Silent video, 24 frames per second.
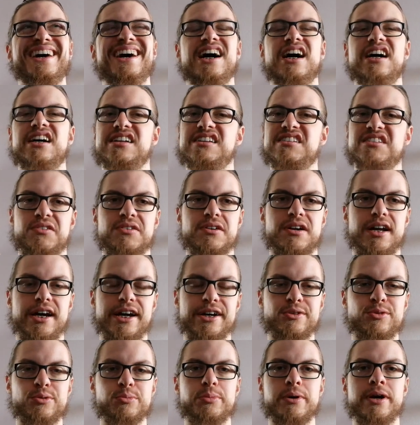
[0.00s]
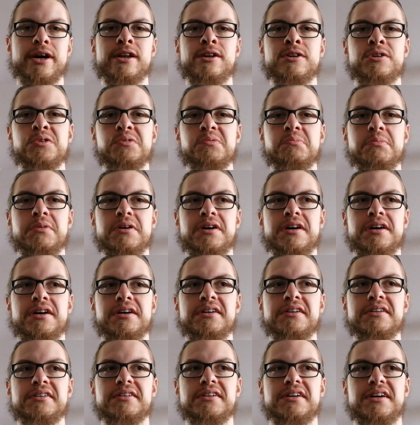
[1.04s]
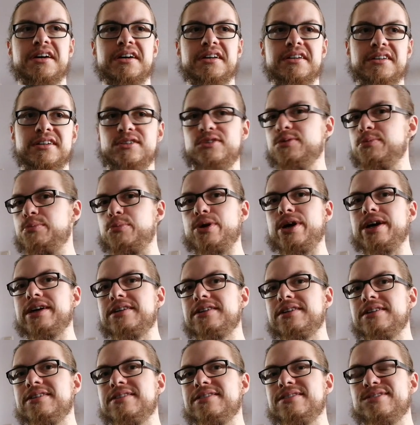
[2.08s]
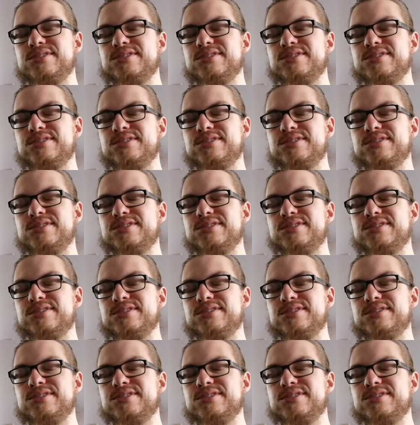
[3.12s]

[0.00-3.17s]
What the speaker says: I don't like to bench, but I need to practice,